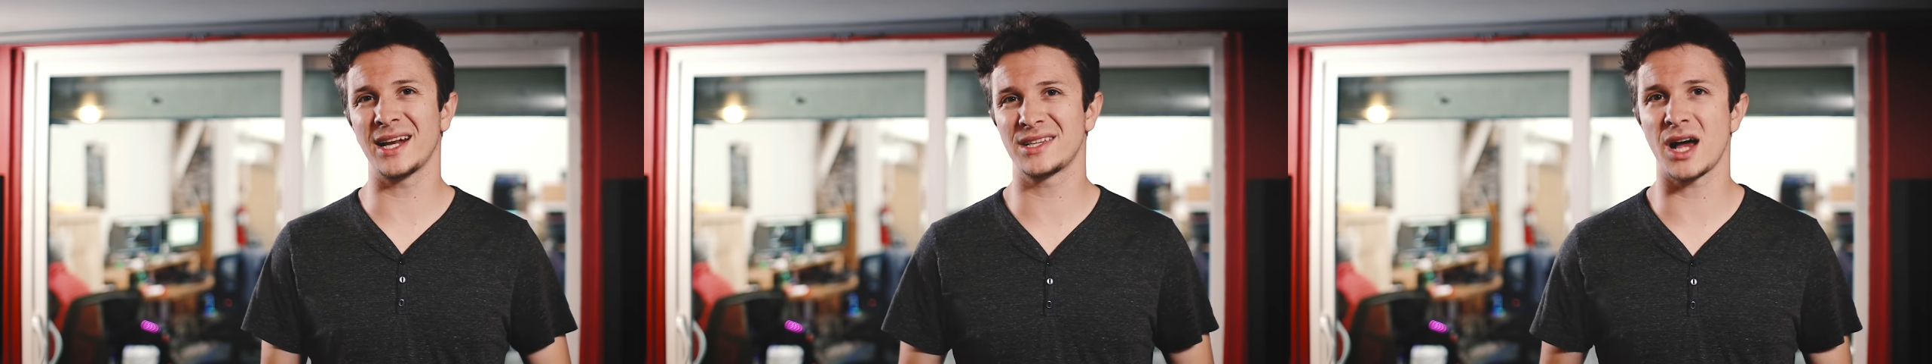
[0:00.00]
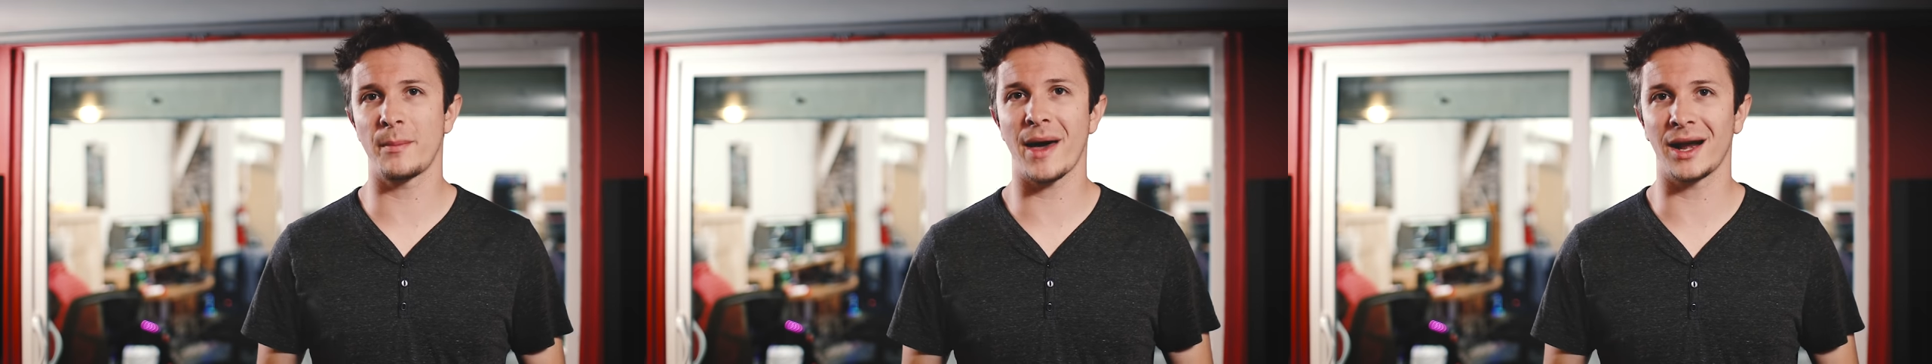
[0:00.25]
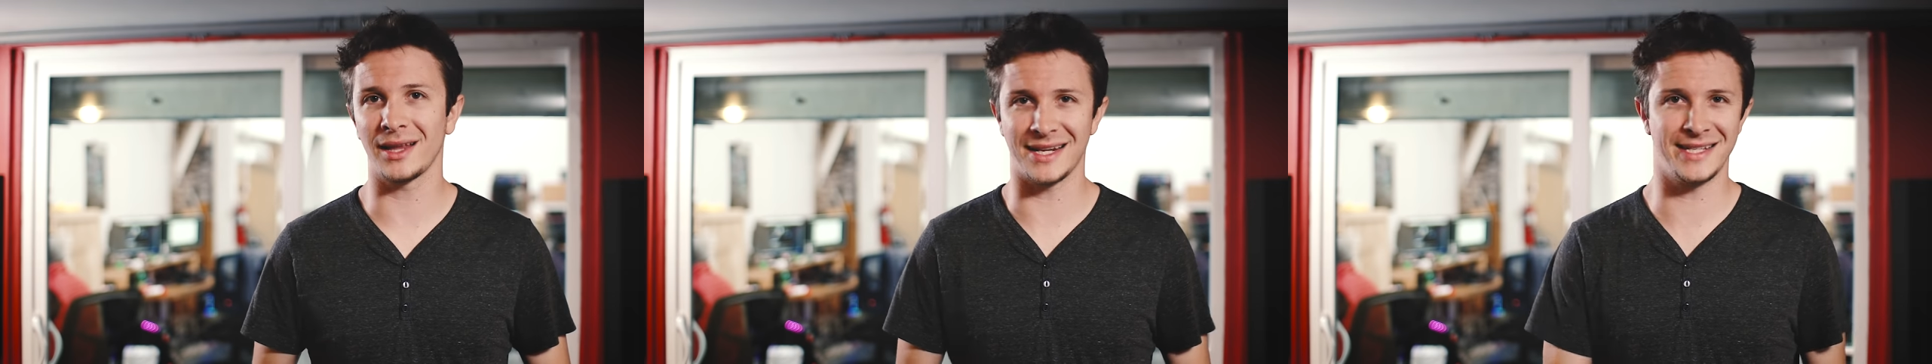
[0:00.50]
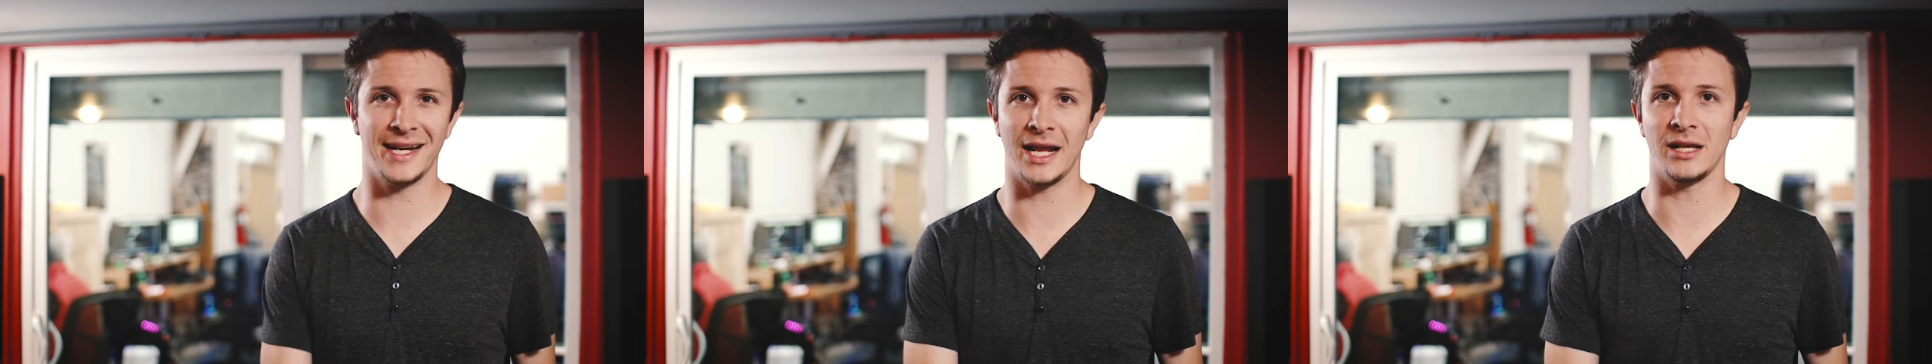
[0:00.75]
of top out at like
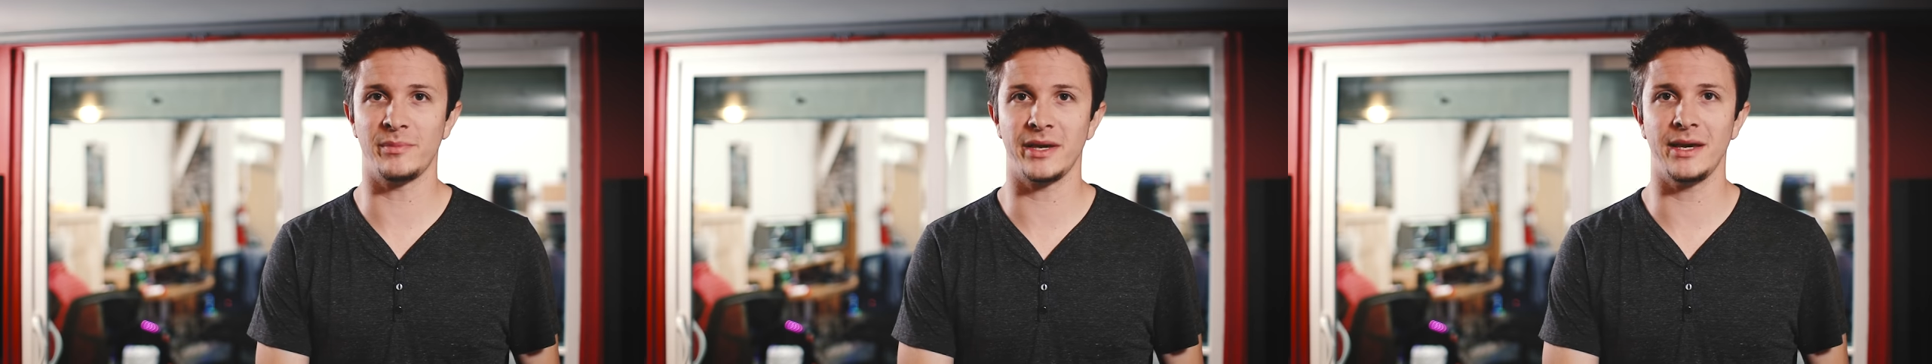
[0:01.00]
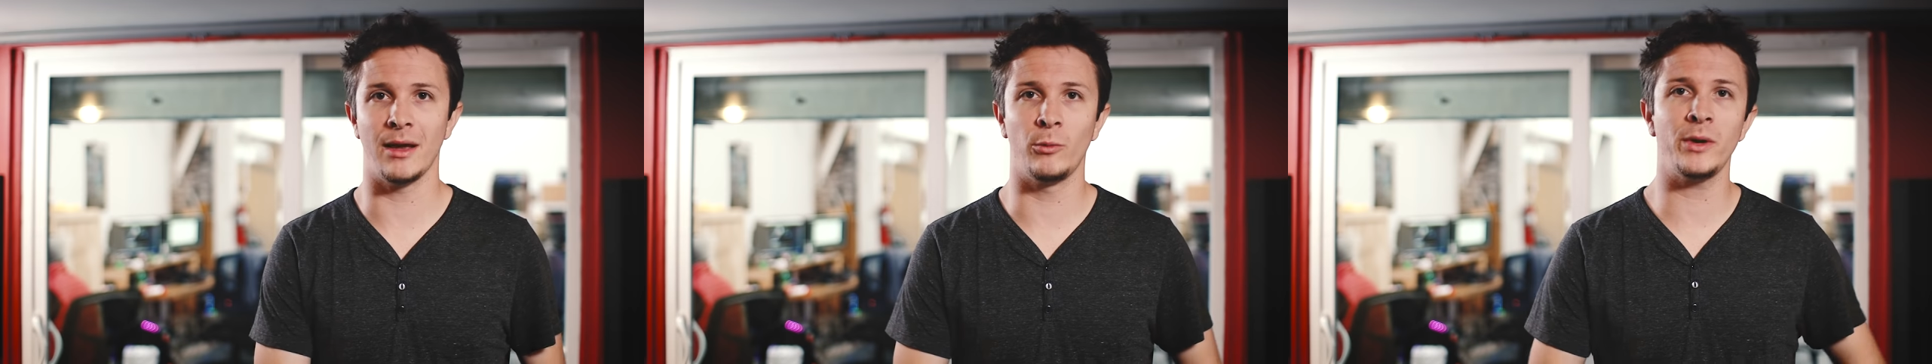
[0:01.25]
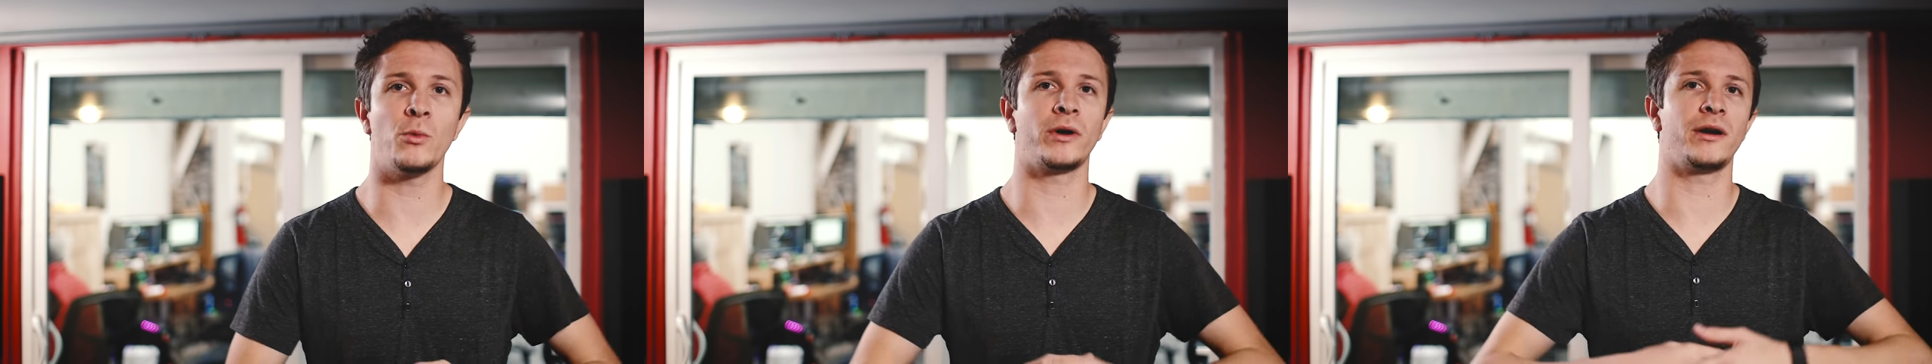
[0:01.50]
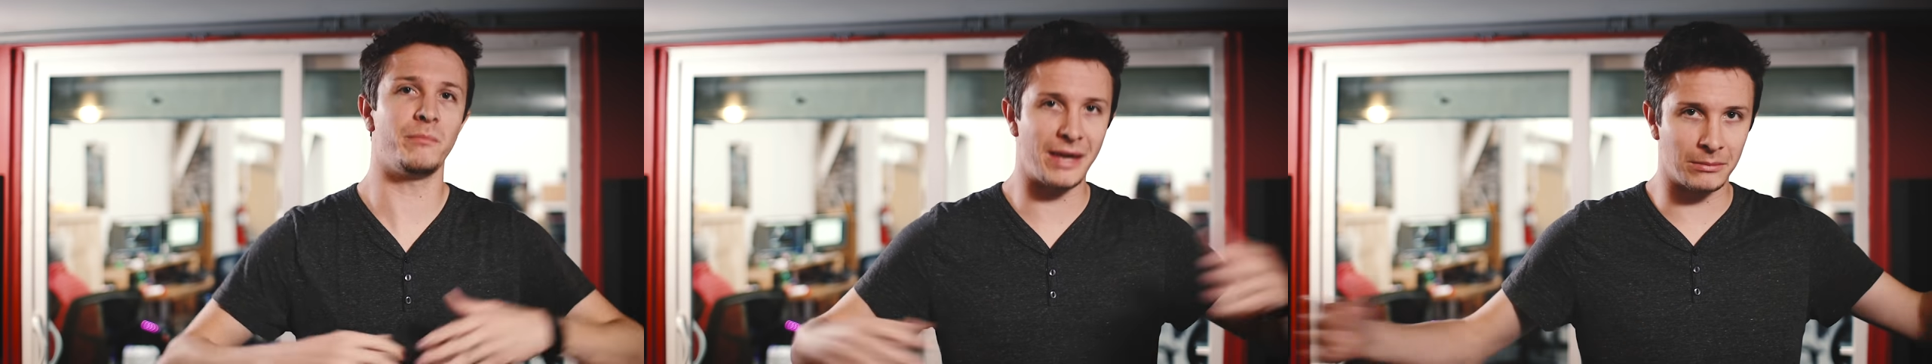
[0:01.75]
1080p and we wanted
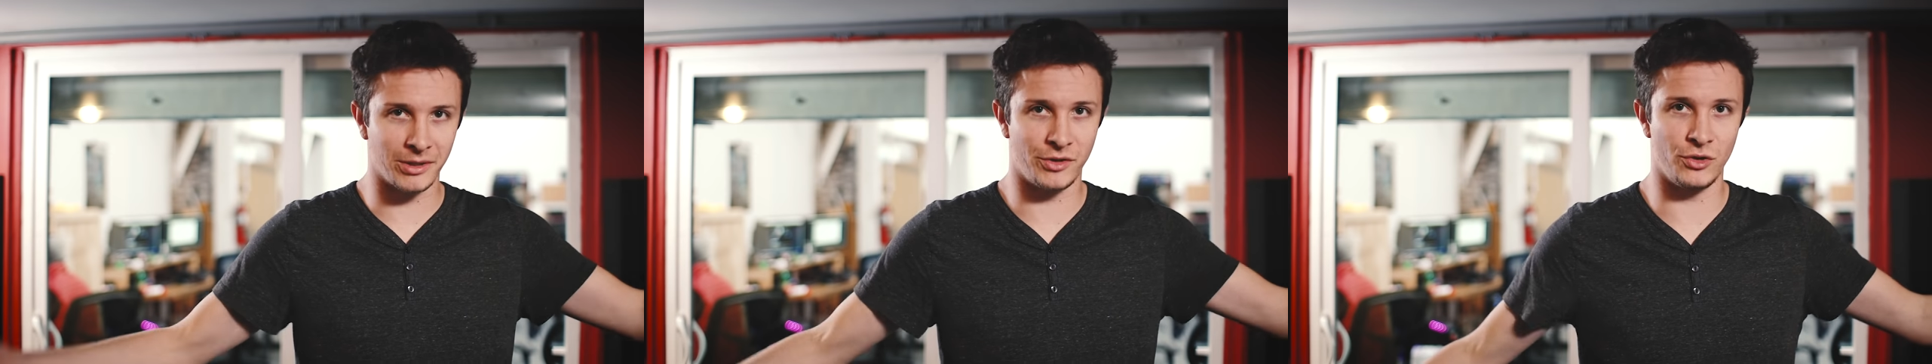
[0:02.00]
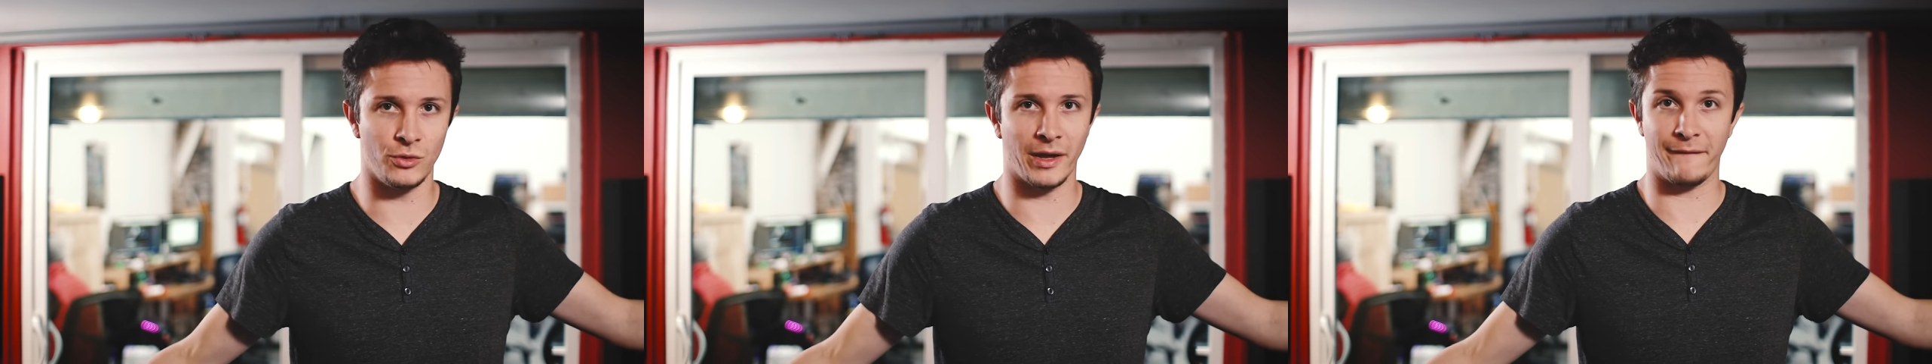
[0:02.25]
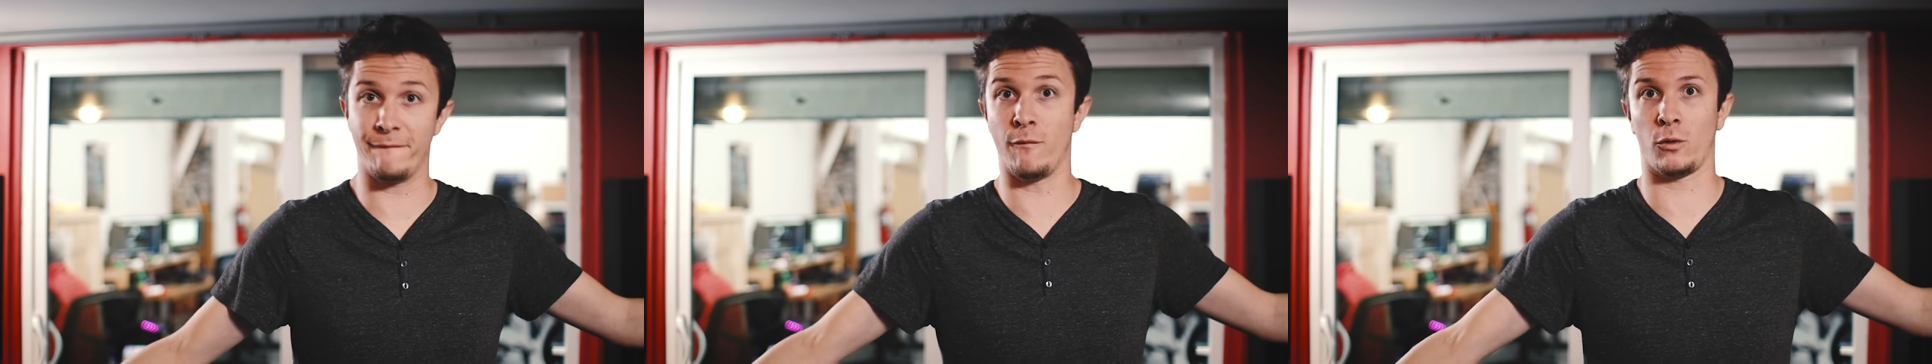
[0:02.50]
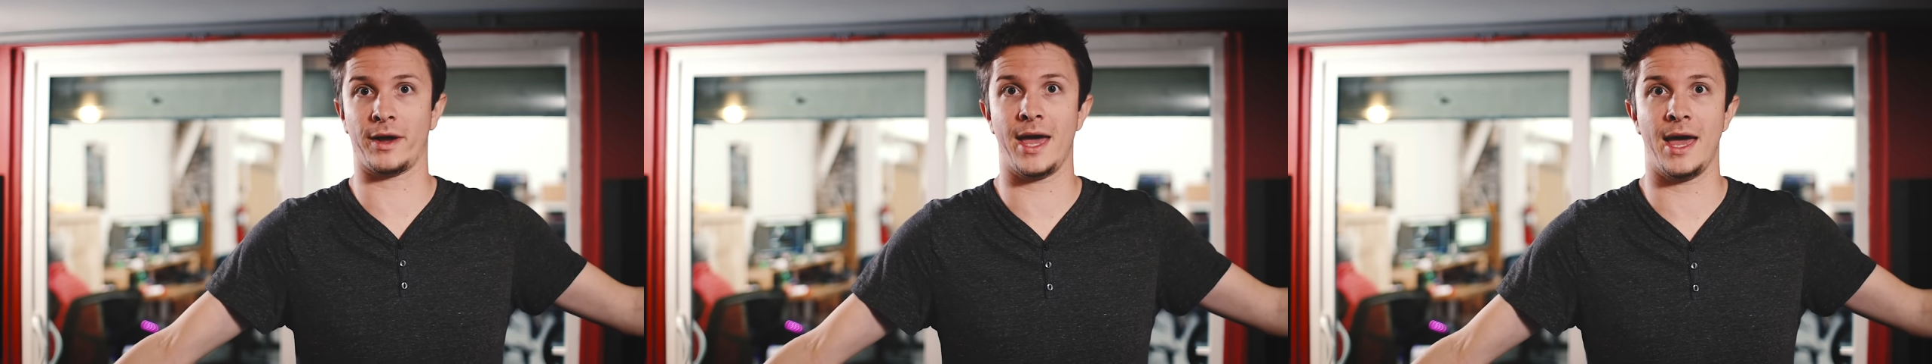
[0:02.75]
to be able to do like
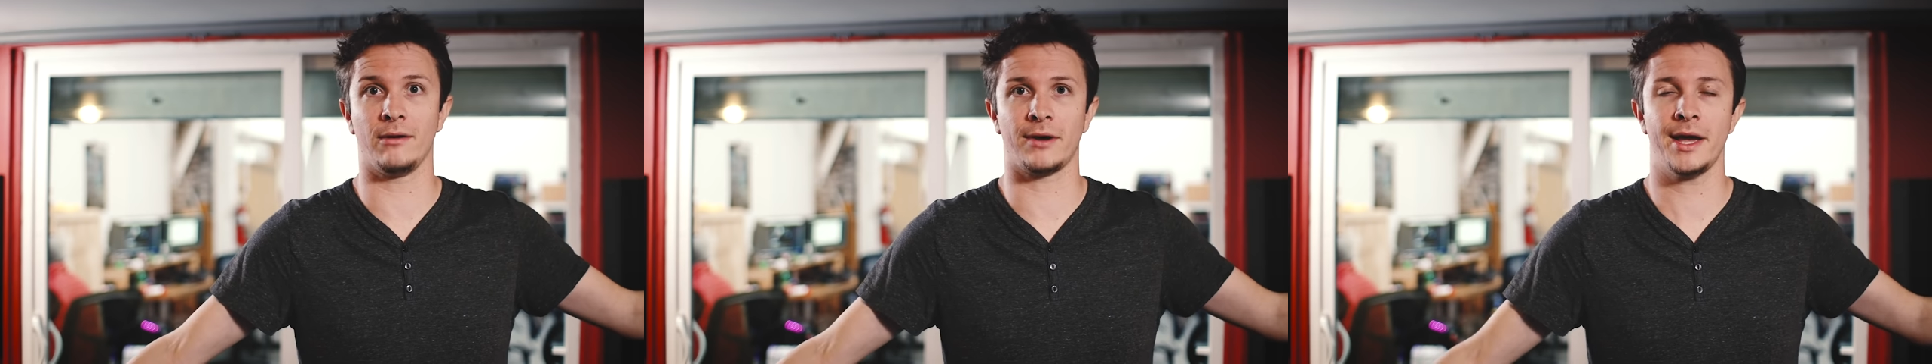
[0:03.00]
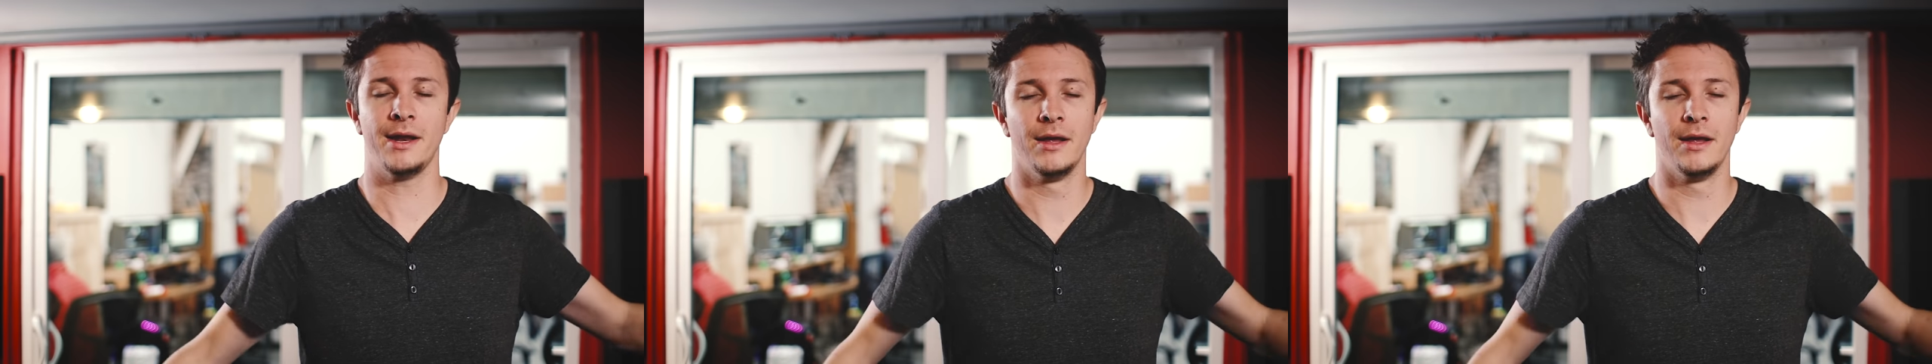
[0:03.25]
4K, right?